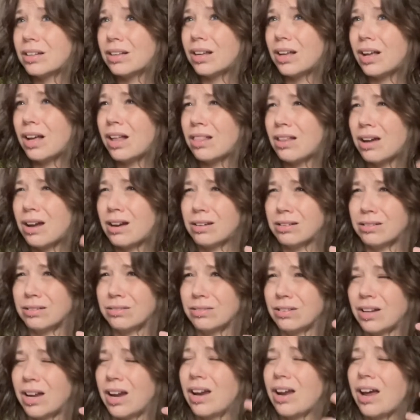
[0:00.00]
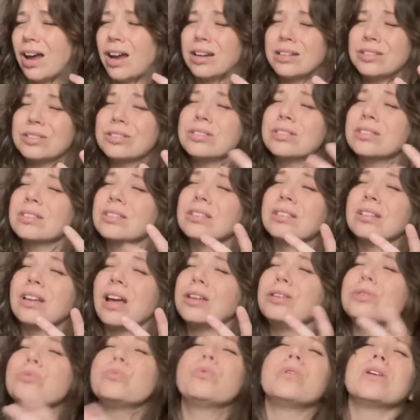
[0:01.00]
a lot of, I just, I
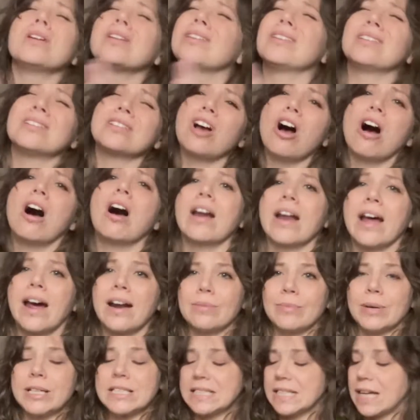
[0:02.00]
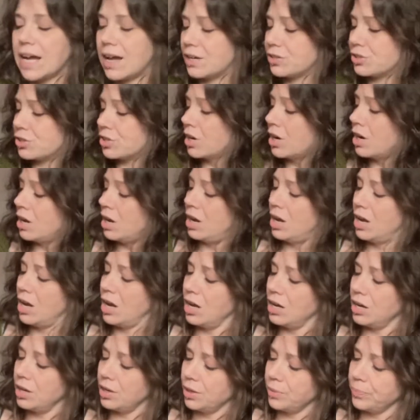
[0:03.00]
just wanted this gone out of my stash.
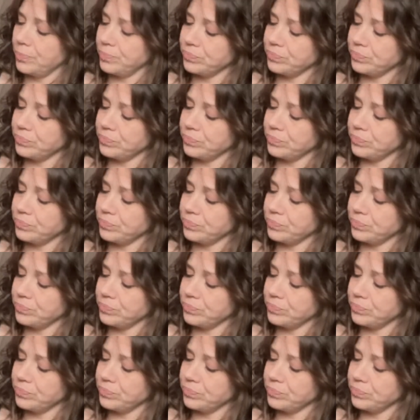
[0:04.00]
I